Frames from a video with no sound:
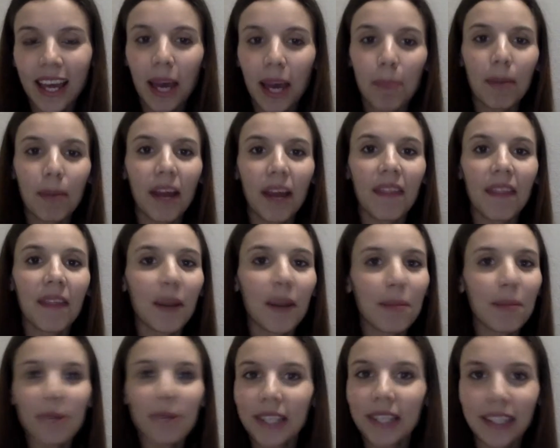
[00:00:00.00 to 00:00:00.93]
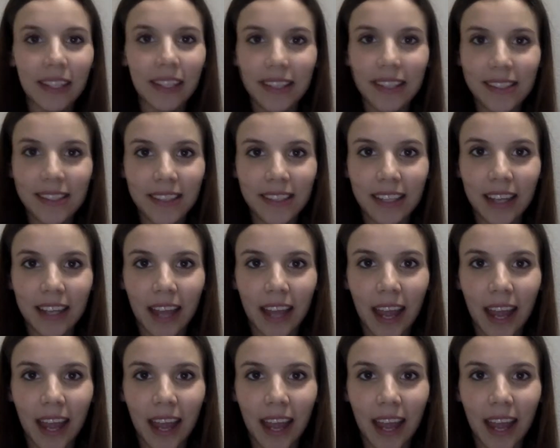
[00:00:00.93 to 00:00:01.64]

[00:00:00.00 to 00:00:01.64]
but they're pretty easy